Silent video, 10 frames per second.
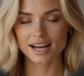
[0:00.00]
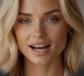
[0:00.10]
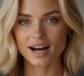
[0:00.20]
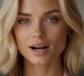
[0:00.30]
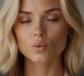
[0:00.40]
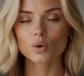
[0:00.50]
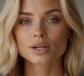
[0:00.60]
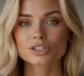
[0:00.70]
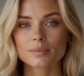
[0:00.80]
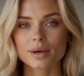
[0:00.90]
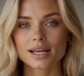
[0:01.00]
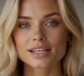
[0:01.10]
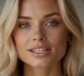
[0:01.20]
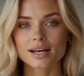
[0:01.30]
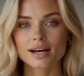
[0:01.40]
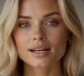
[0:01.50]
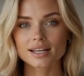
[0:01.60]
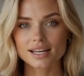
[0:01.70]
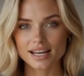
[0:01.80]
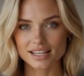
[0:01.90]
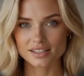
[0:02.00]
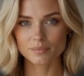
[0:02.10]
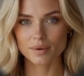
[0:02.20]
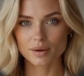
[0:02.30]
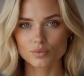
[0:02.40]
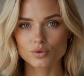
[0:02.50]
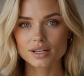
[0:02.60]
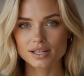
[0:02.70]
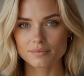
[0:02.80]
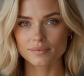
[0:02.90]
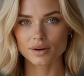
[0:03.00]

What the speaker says: AI workspace that has a memory.